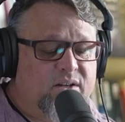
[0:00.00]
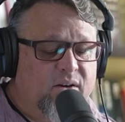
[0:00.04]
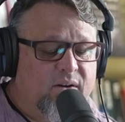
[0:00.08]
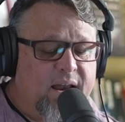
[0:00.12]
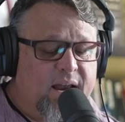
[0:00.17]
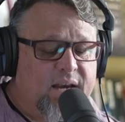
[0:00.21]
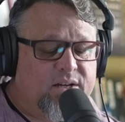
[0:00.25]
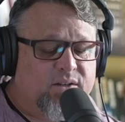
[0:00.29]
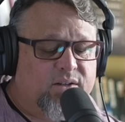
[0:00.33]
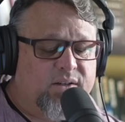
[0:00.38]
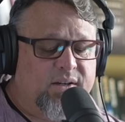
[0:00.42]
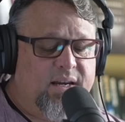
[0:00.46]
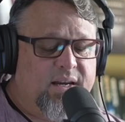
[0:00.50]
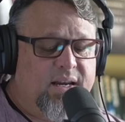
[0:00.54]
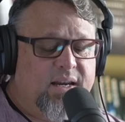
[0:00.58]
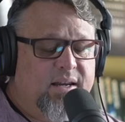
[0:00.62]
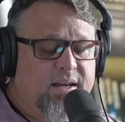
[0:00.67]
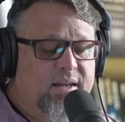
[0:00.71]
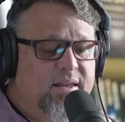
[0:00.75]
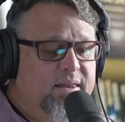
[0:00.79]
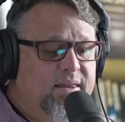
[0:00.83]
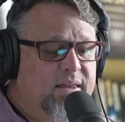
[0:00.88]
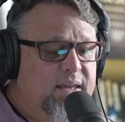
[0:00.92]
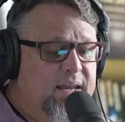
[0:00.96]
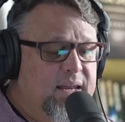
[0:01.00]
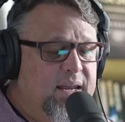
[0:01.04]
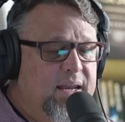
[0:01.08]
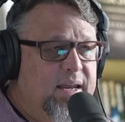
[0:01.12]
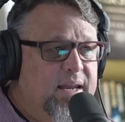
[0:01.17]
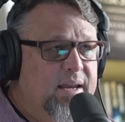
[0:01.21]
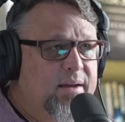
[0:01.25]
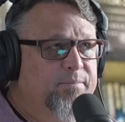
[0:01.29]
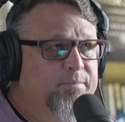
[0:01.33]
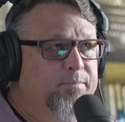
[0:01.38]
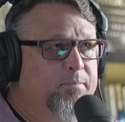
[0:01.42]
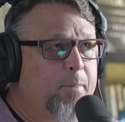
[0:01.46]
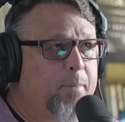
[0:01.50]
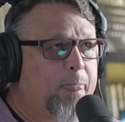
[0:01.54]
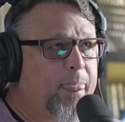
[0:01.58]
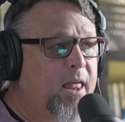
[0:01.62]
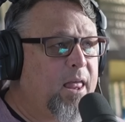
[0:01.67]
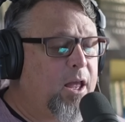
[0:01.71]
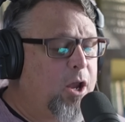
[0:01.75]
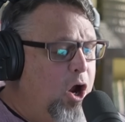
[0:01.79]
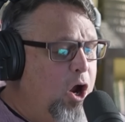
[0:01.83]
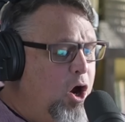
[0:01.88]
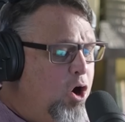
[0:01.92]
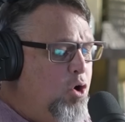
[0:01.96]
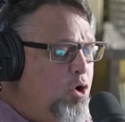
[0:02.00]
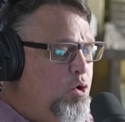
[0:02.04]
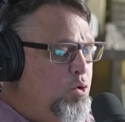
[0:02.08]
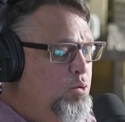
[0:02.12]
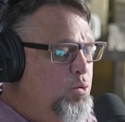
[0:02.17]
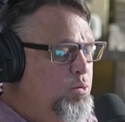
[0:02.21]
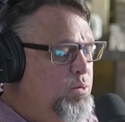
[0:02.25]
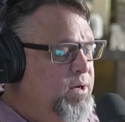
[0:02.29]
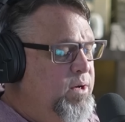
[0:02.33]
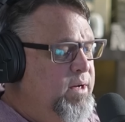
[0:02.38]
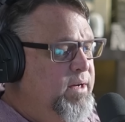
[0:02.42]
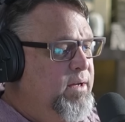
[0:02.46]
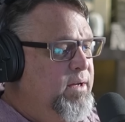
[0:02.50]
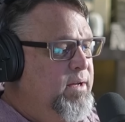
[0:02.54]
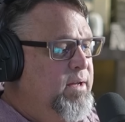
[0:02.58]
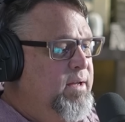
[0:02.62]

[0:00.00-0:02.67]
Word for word: are actually the cone,